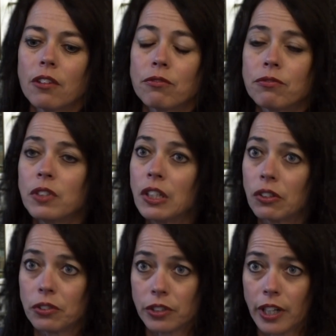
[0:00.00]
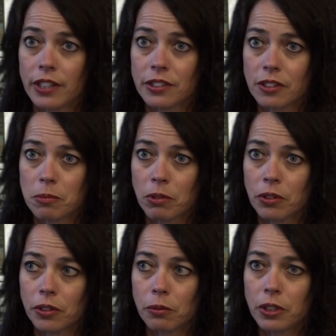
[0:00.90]
field has
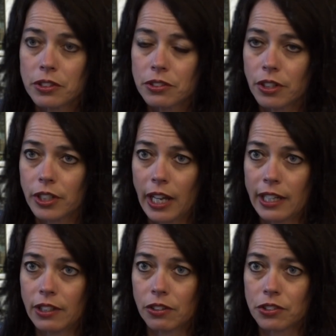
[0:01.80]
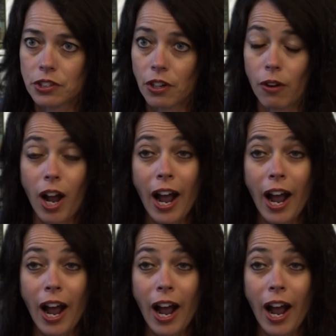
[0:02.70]
exploded. We started eight years ago.